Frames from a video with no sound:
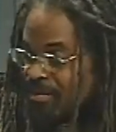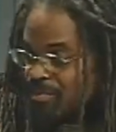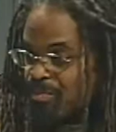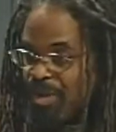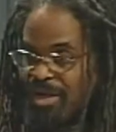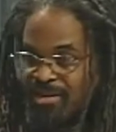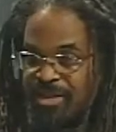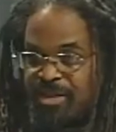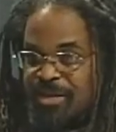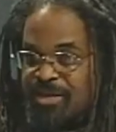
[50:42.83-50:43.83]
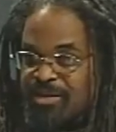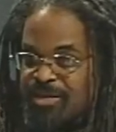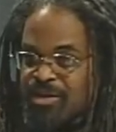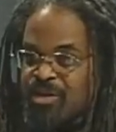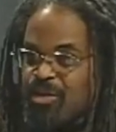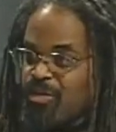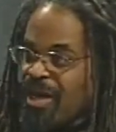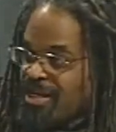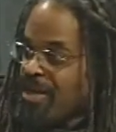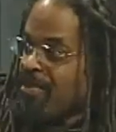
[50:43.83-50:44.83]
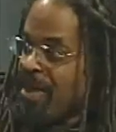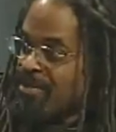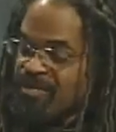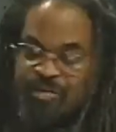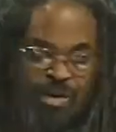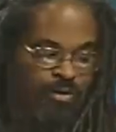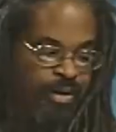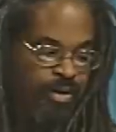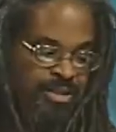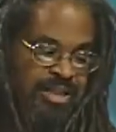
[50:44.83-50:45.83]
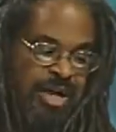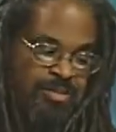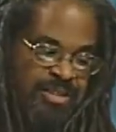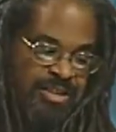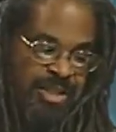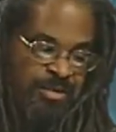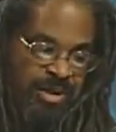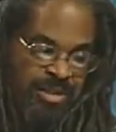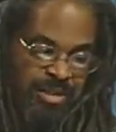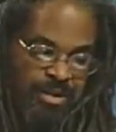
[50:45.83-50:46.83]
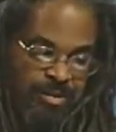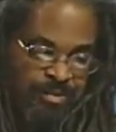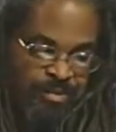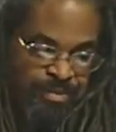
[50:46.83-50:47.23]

But you're right about, you know, various types of stigma. So.